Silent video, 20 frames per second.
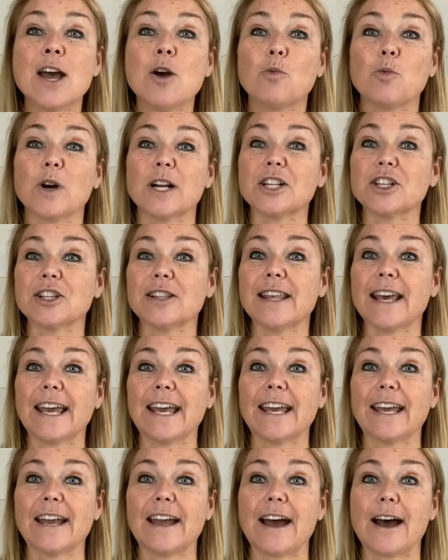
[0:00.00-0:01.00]
which
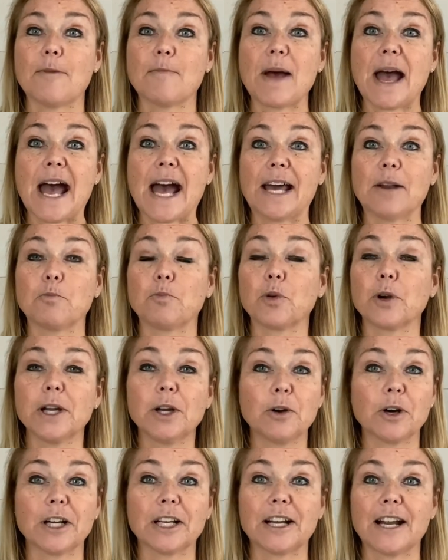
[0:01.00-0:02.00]
they um, had
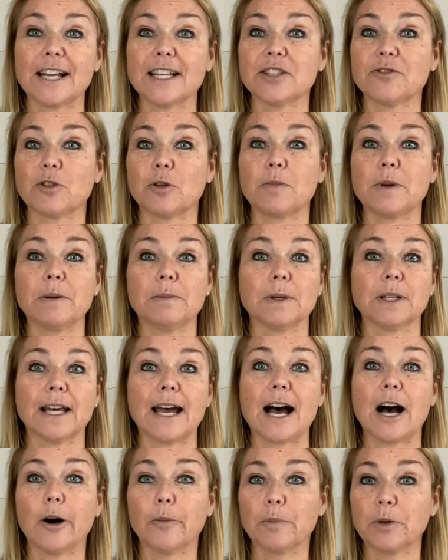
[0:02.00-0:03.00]
pre-organized for people to
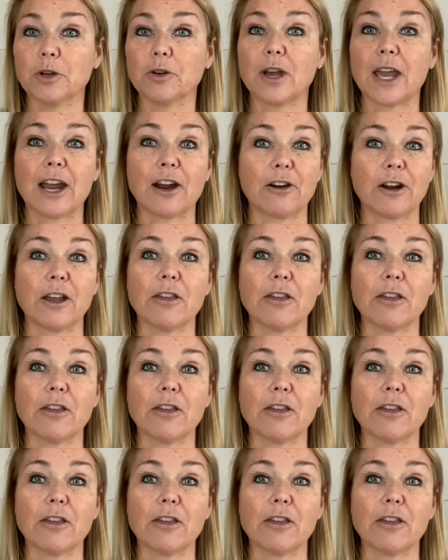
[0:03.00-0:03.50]
help you carry